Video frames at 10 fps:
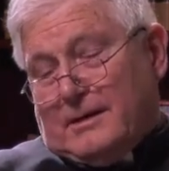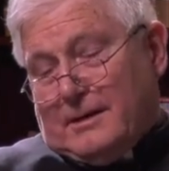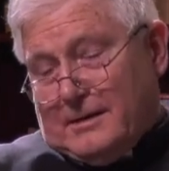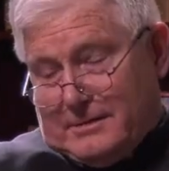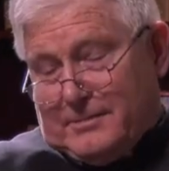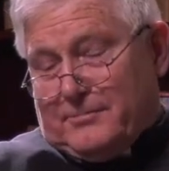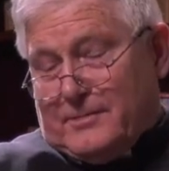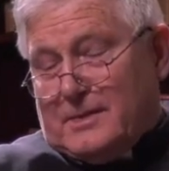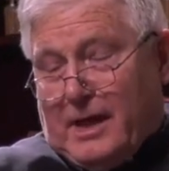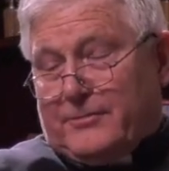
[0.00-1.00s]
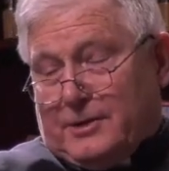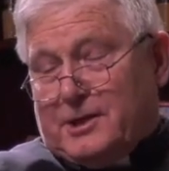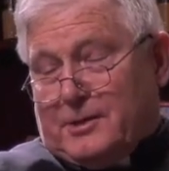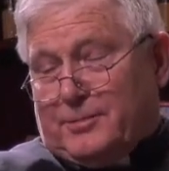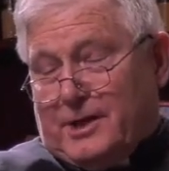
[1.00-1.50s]
And after
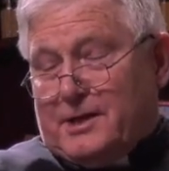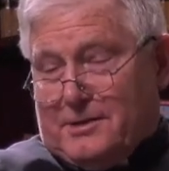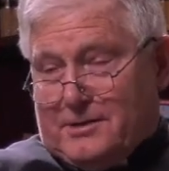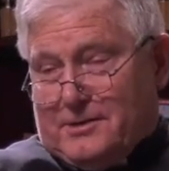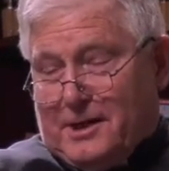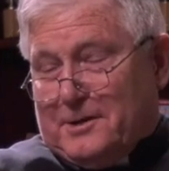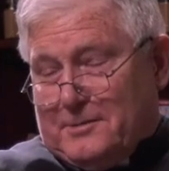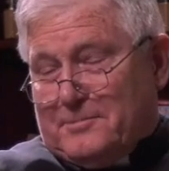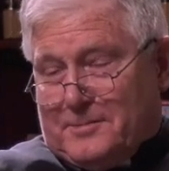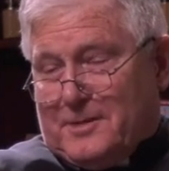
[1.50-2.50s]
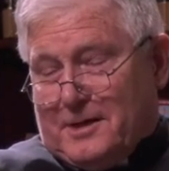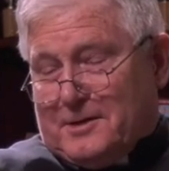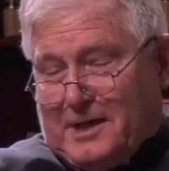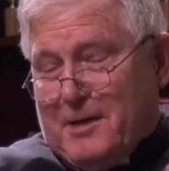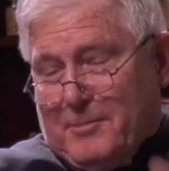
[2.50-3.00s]
he complained, then
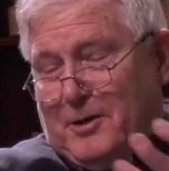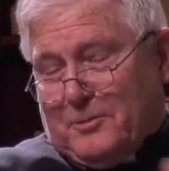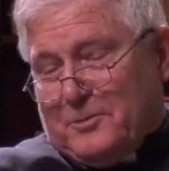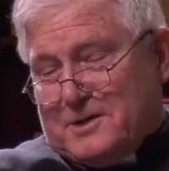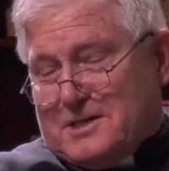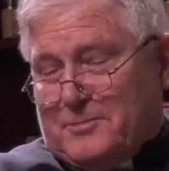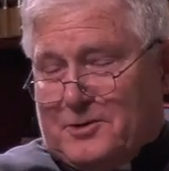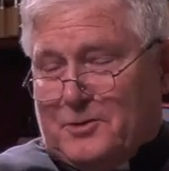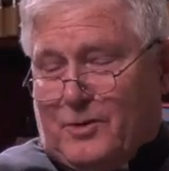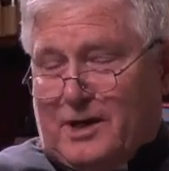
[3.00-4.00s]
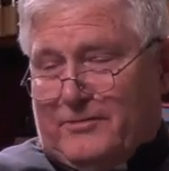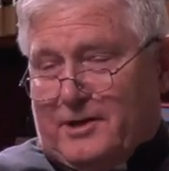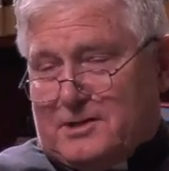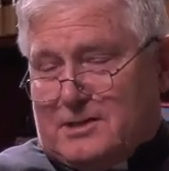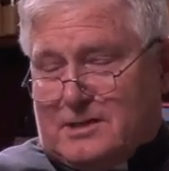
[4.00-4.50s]
they came out with some new rite of
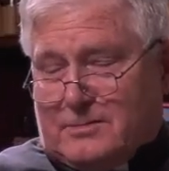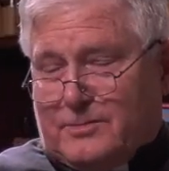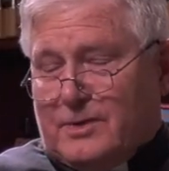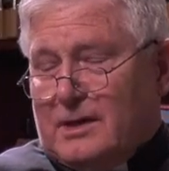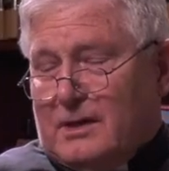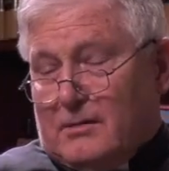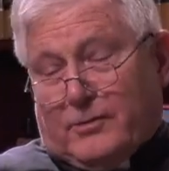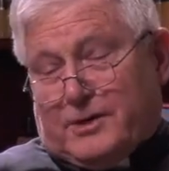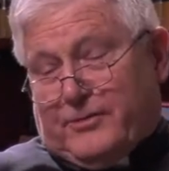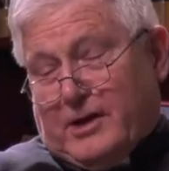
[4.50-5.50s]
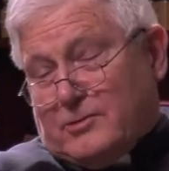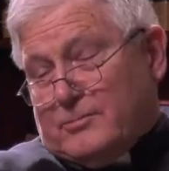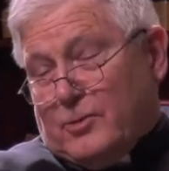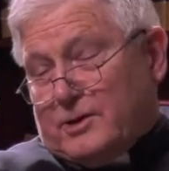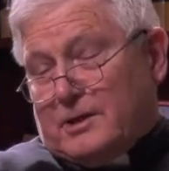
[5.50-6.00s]
exorcism, which Father
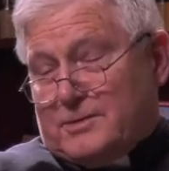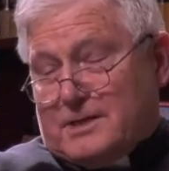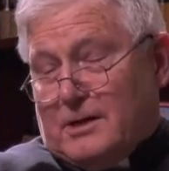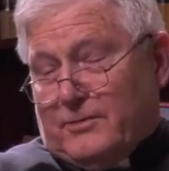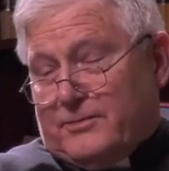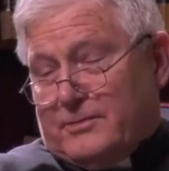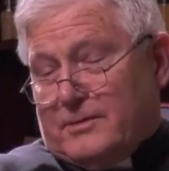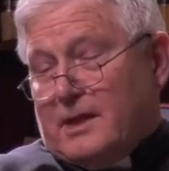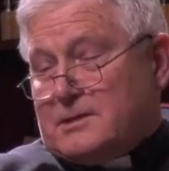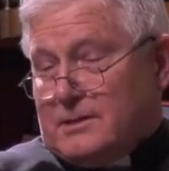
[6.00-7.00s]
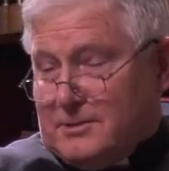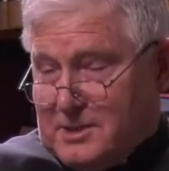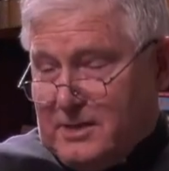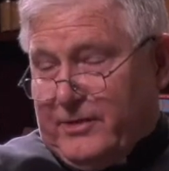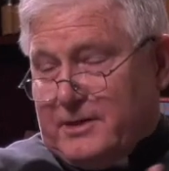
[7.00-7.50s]
Amorth himself, that's the
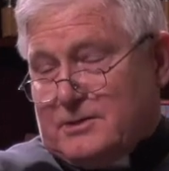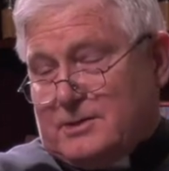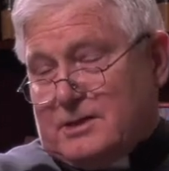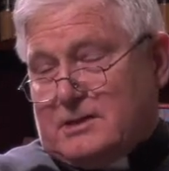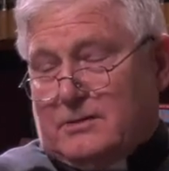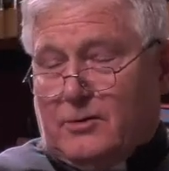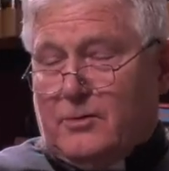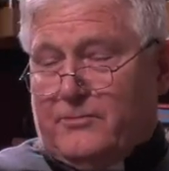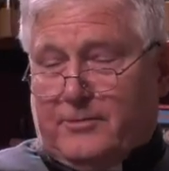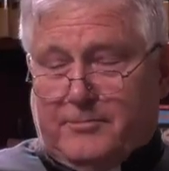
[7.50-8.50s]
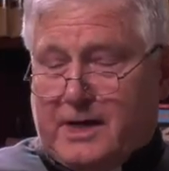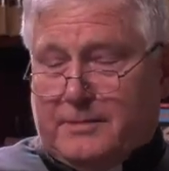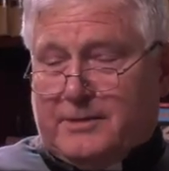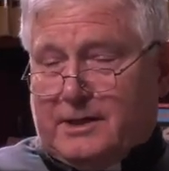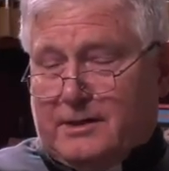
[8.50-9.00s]
chief exorcist in Rome for
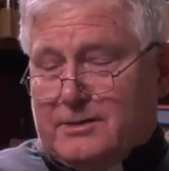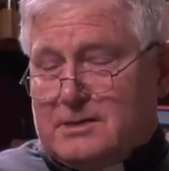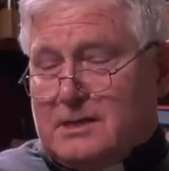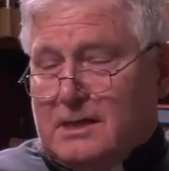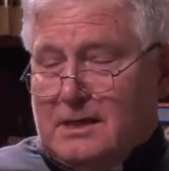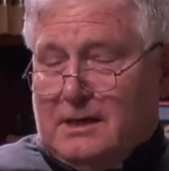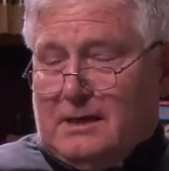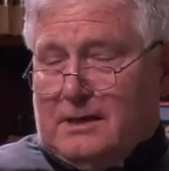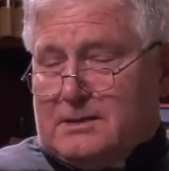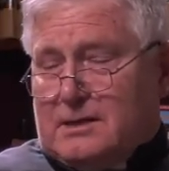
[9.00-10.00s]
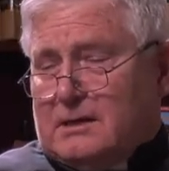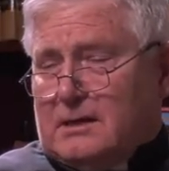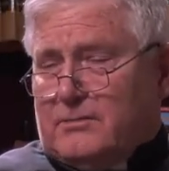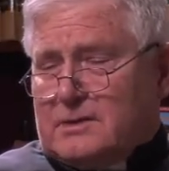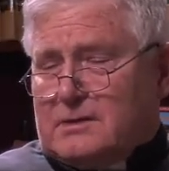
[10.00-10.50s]
many, many years, said
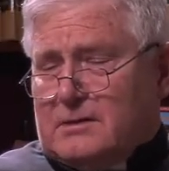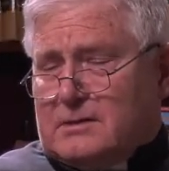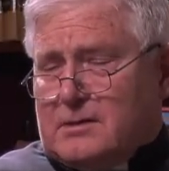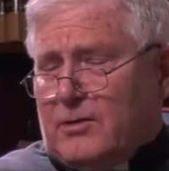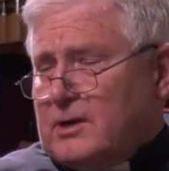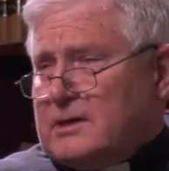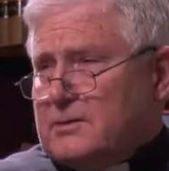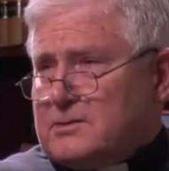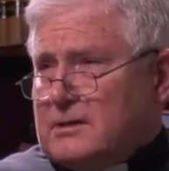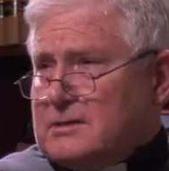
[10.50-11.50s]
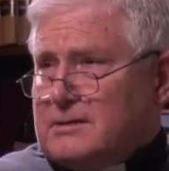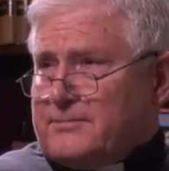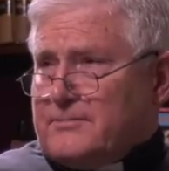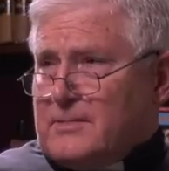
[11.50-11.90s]
that it was totally useless.